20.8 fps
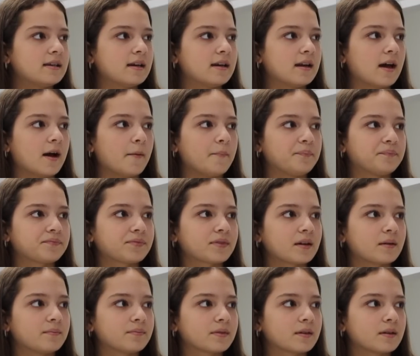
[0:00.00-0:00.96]
it. I buy
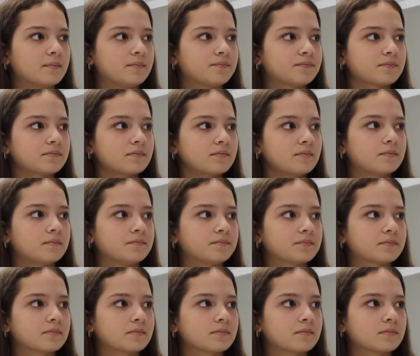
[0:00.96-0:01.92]
it sometime
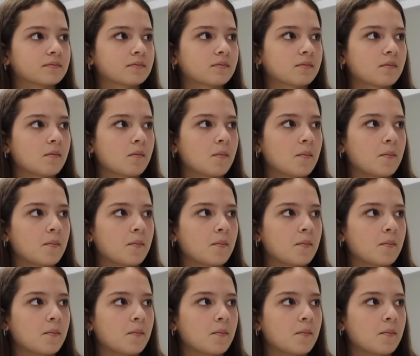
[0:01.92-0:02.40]
and I caught it.